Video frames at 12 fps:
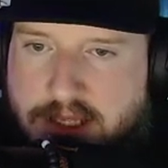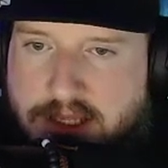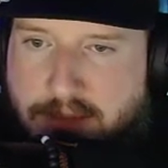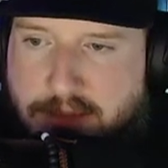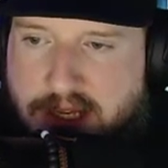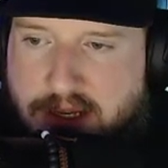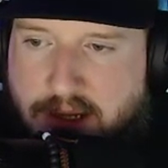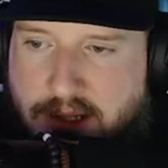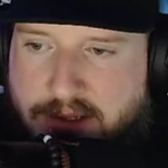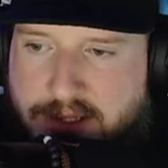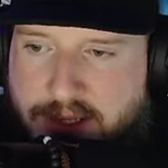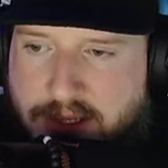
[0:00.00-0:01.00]
Some of the
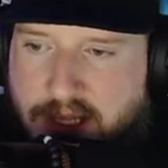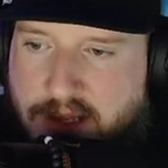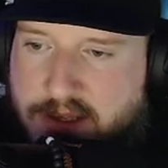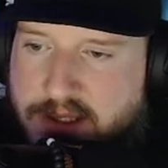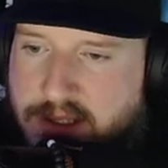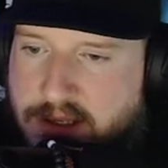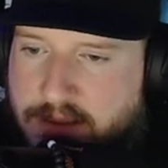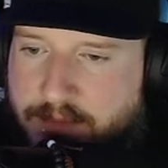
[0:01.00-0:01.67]
colors on these